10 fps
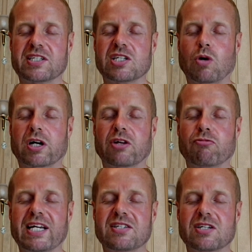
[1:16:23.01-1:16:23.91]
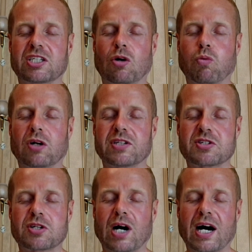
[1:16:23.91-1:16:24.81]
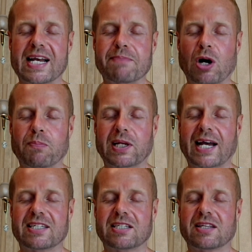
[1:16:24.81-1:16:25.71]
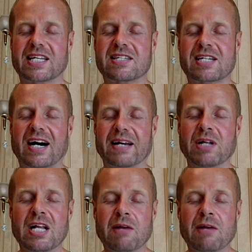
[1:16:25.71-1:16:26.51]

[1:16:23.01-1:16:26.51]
This is one of the reason your world is so highly populated at this time,